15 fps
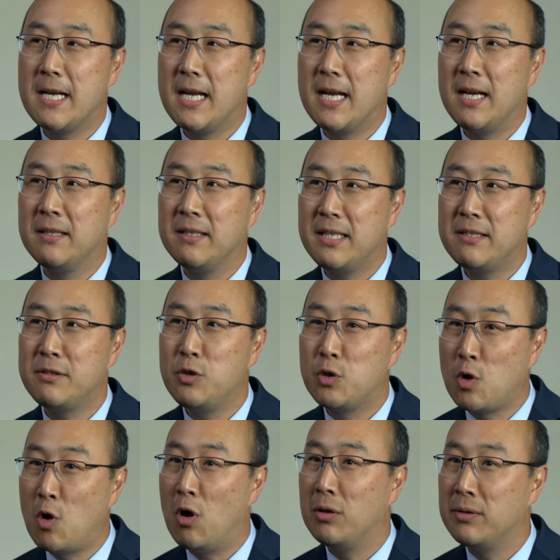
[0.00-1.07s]
unless you
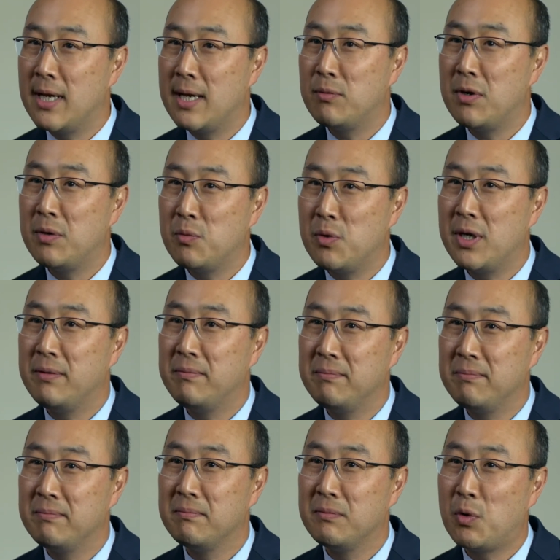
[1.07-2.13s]
call
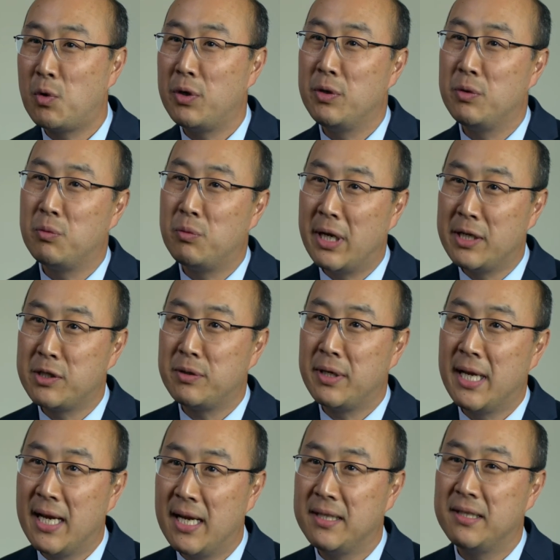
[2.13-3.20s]
911 or you raise your
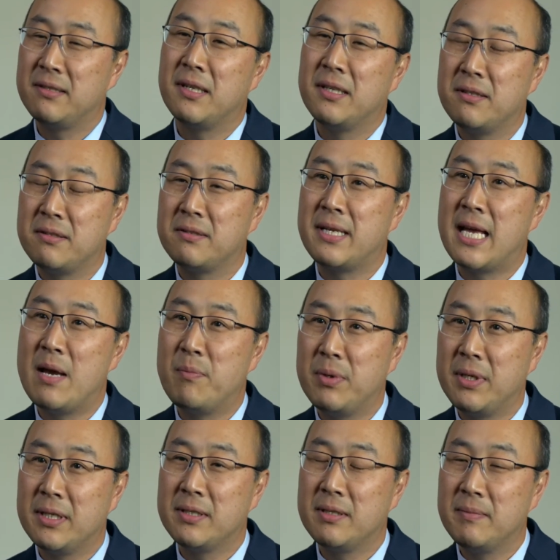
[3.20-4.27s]
hand and say this is
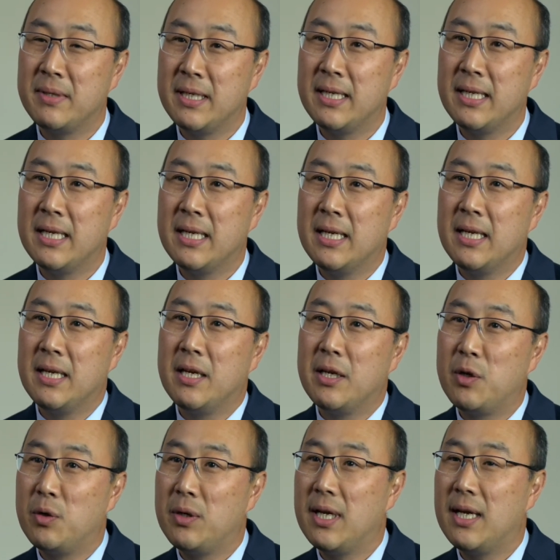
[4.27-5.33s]
happening to me,
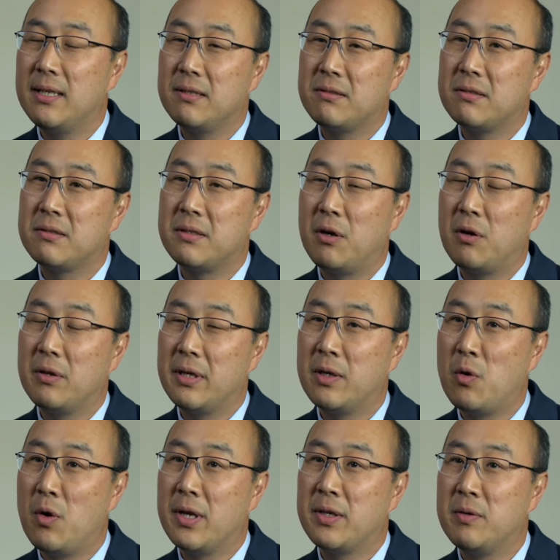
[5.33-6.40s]
you're not necessarily
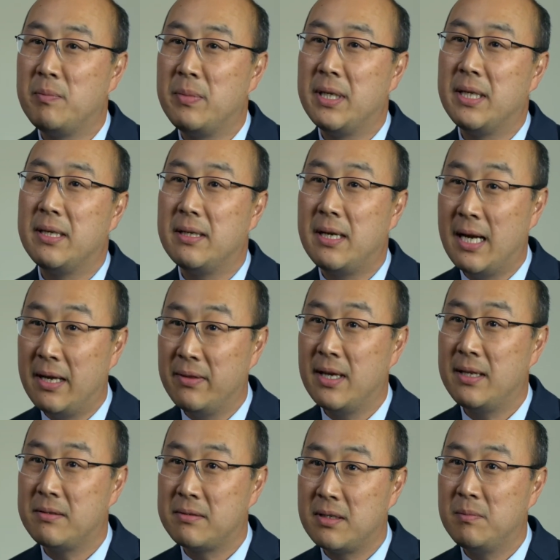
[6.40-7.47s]
going to be on that
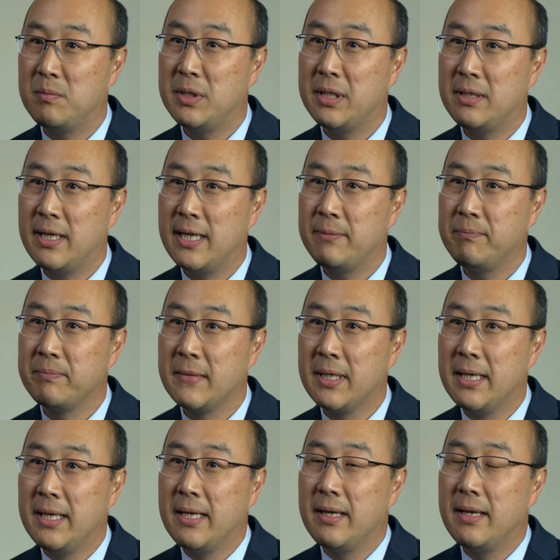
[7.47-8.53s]
assembly line.
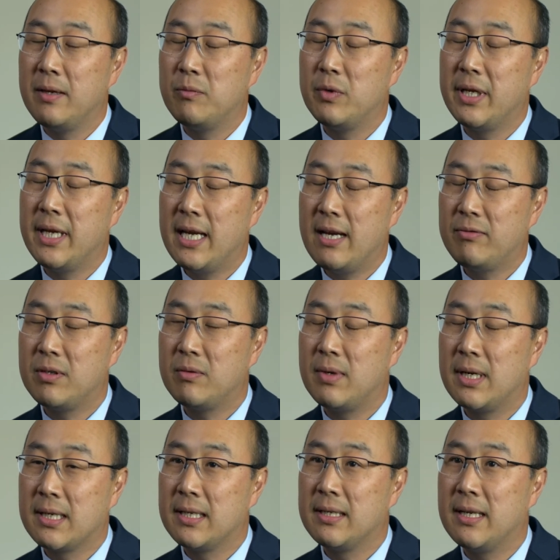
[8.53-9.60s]
And we have to
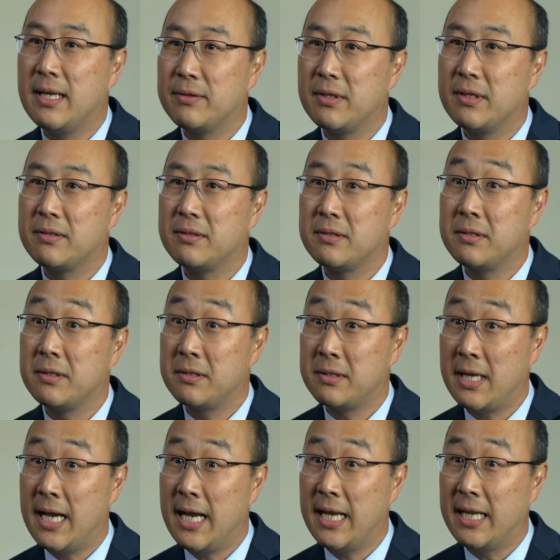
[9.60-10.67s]
recognize as a
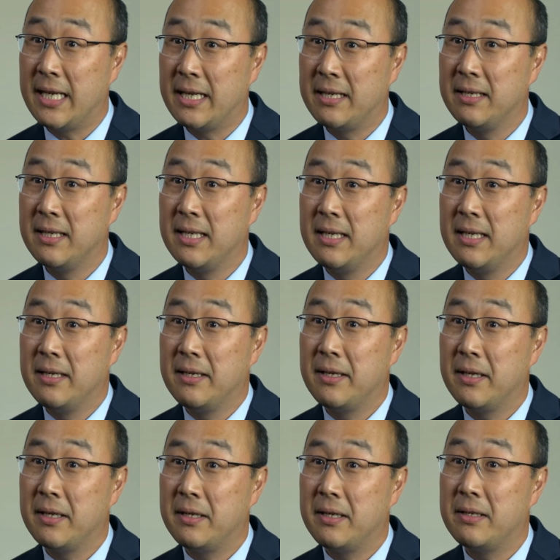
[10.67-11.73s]
society
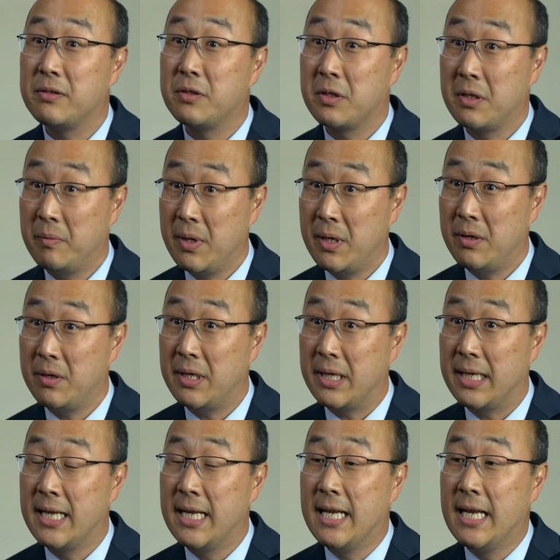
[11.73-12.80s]
and as a
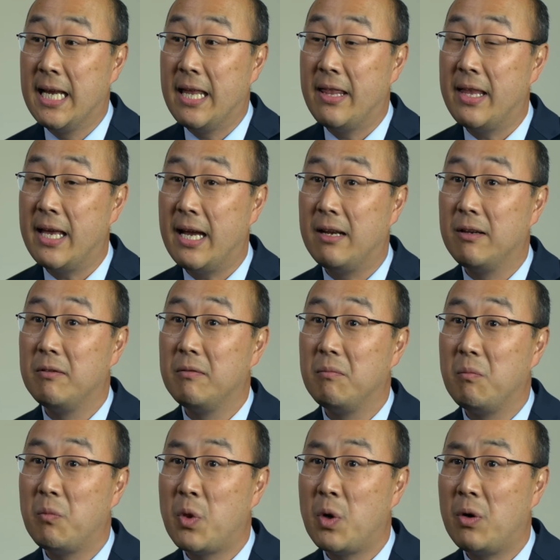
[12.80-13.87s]
community that
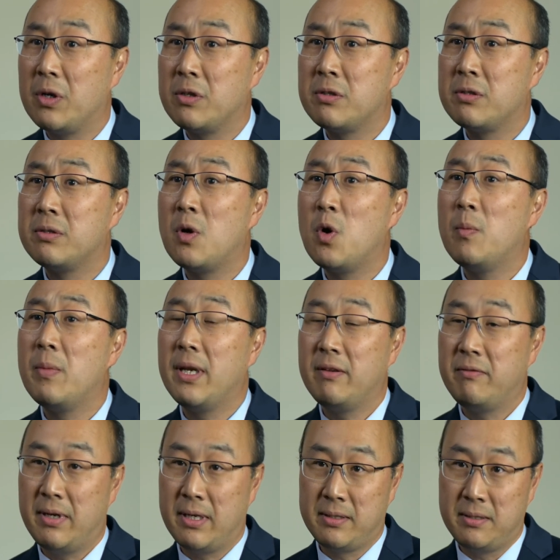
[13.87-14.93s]
there are so many
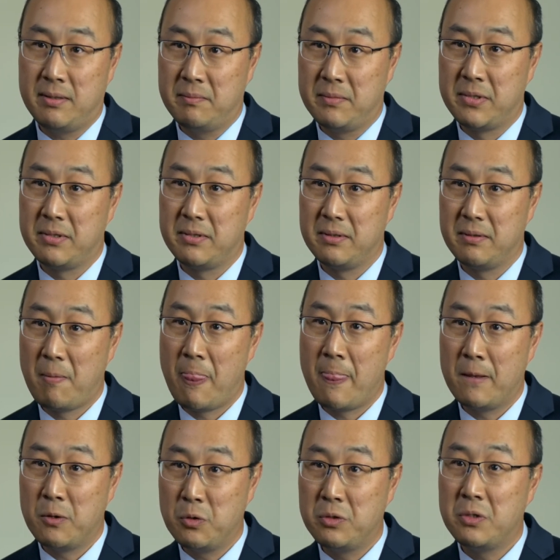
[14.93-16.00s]
victims
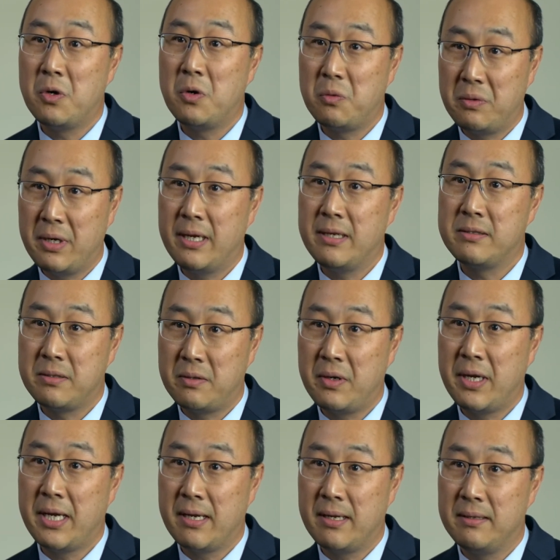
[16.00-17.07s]
who don't raise their
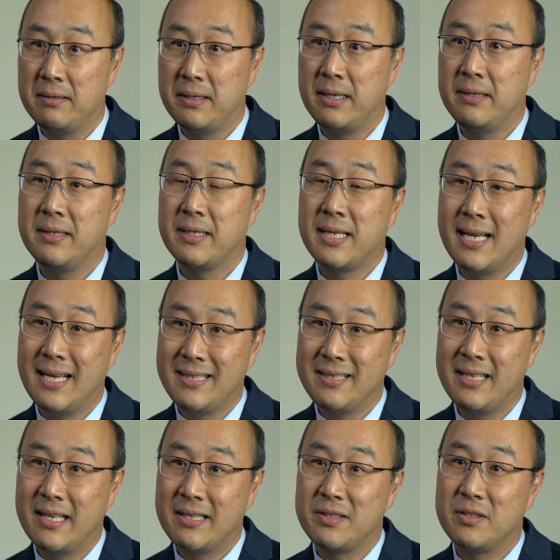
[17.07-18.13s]
hand in the
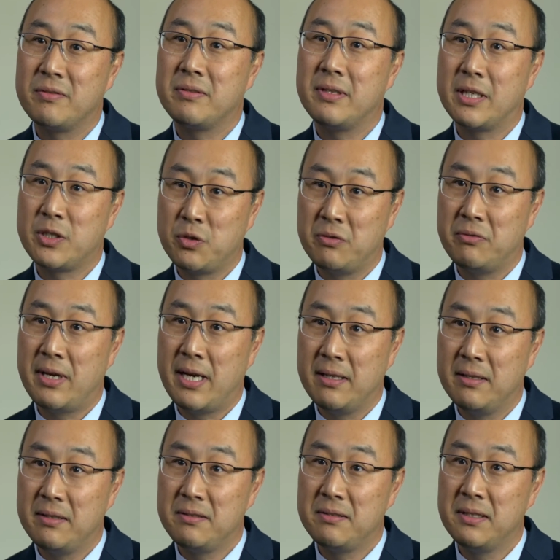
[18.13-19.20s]
context of sexual
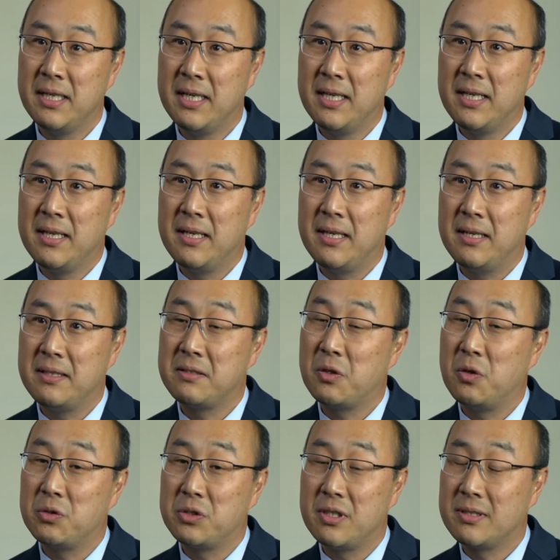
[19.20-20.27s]
violence.
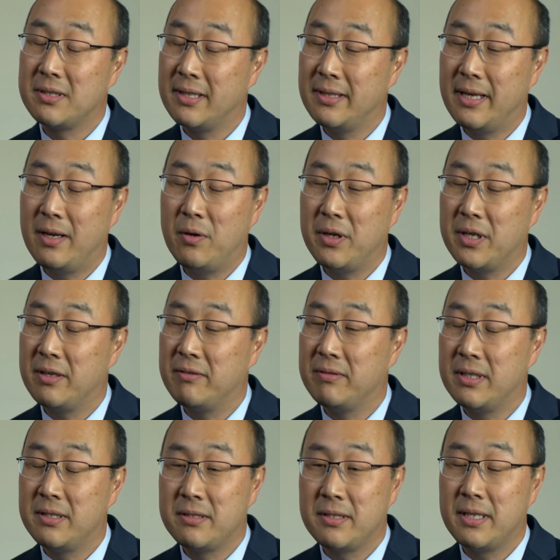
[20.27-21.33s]
So just in the area of,
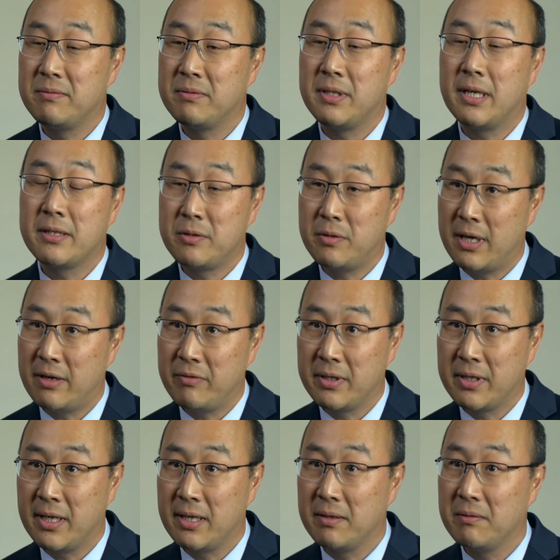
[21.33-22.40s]
let's say, sex
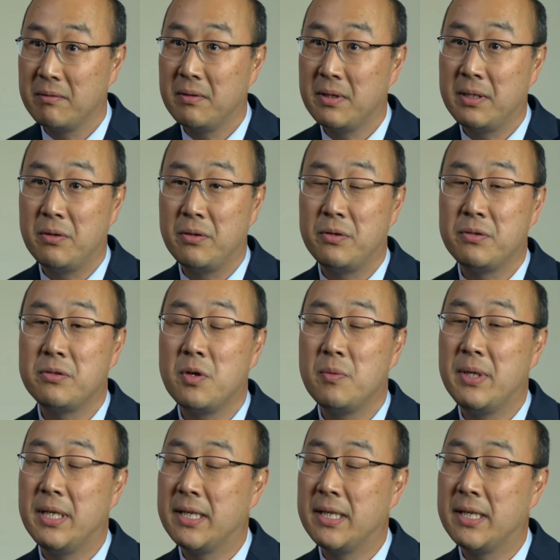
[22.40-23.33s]
trafficking, there's so many